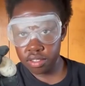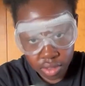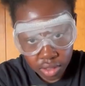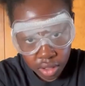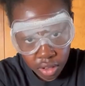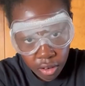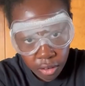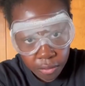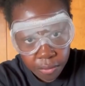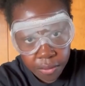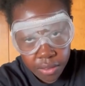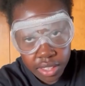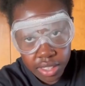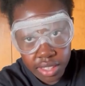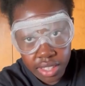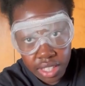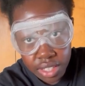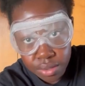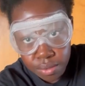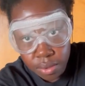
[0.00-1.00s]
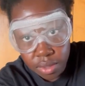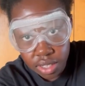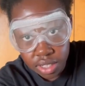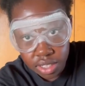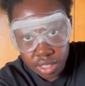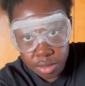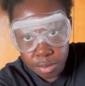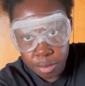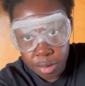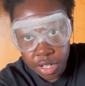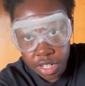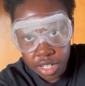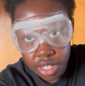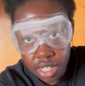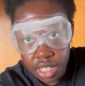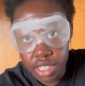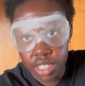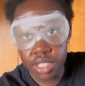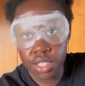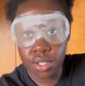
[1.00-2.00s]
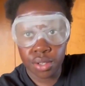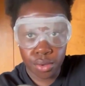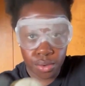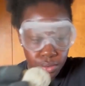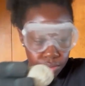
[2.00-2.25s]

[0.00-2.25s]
Hopefully this one looks pretty nice too.